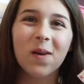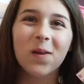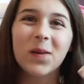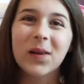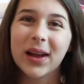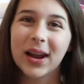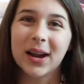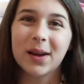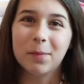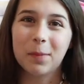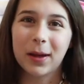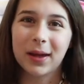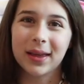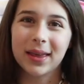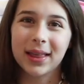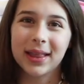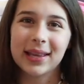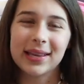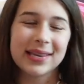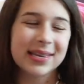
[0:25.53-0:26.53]
we got a
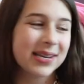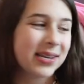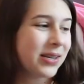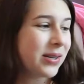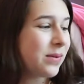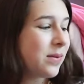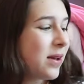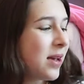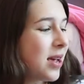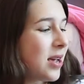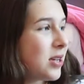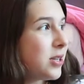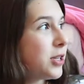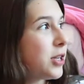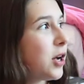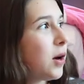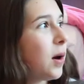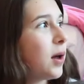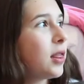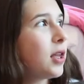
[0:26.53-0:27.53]
bucket list here.
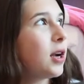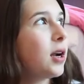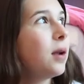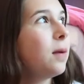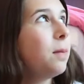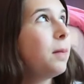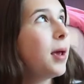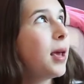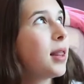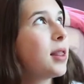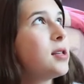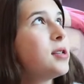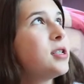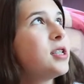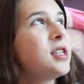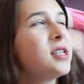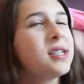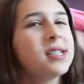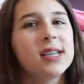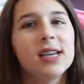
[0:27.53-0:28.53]
So I thought I'd make this
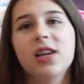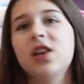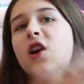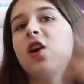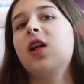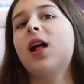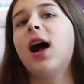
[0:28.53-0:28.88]
just to get y'all